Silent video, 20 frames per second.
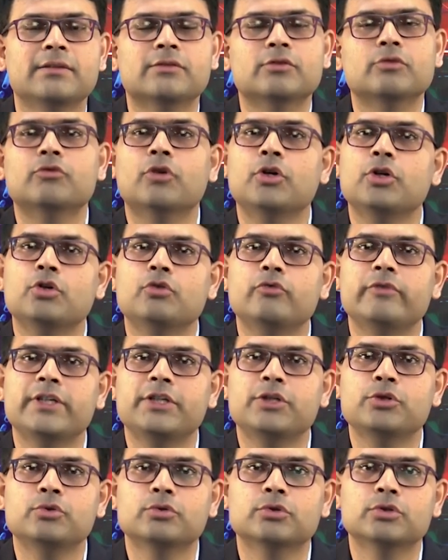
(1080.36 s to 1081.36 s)
So, what do
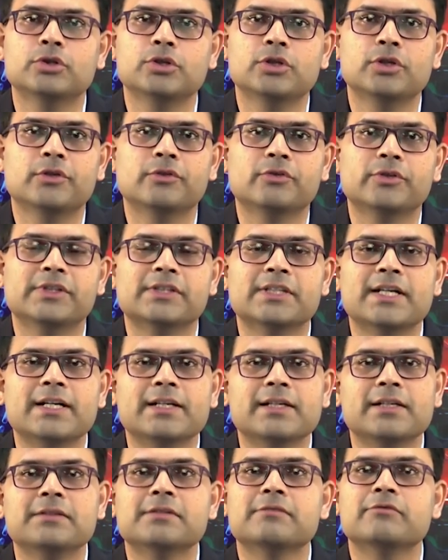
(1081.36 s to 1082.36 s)
we do? So, in
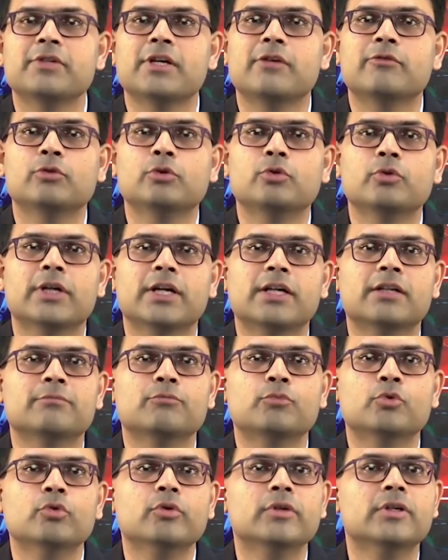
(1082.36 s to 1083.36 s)
that case we have to look at a
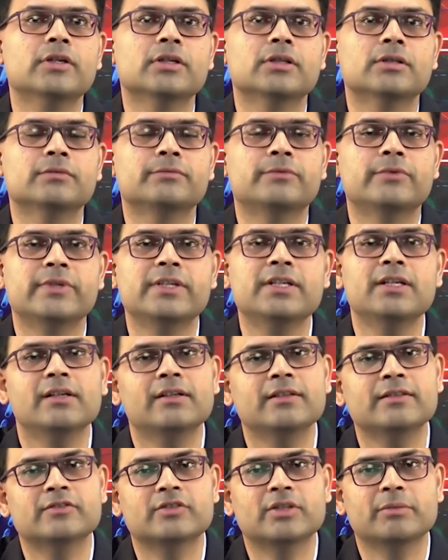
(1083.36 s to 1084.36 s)
more uh,
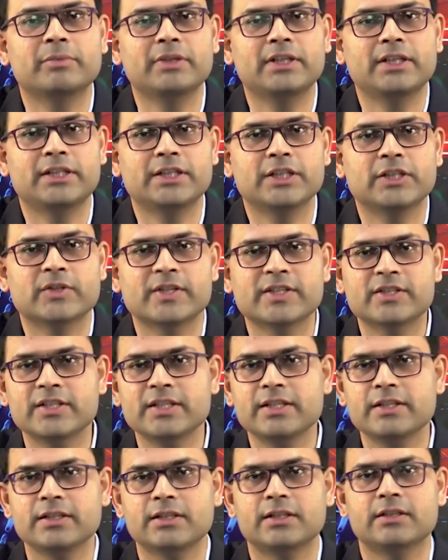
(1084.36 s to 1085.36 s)
rigorous stability
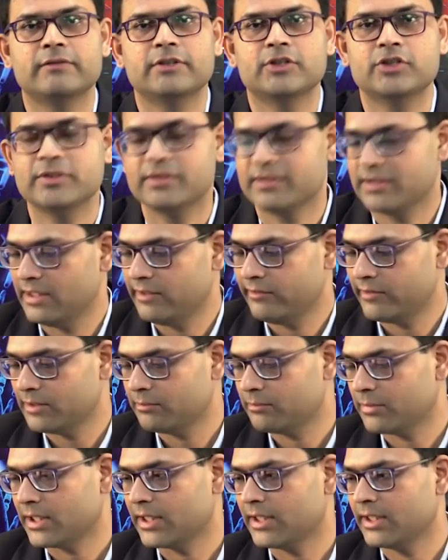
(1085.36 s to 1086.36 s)
criteria which is
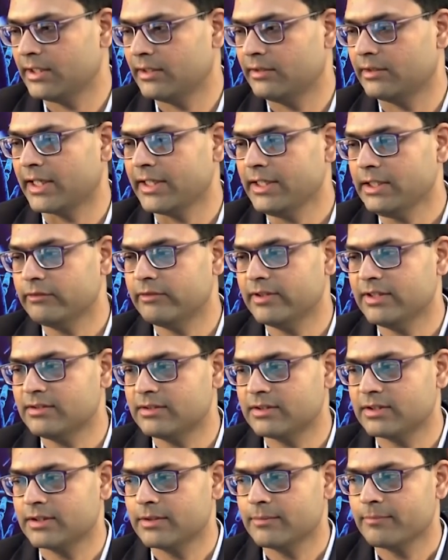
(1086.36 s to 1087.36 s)
given by
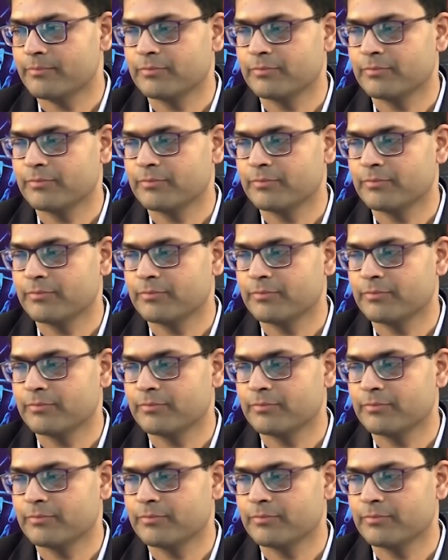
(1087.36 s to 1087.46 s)
Nyquist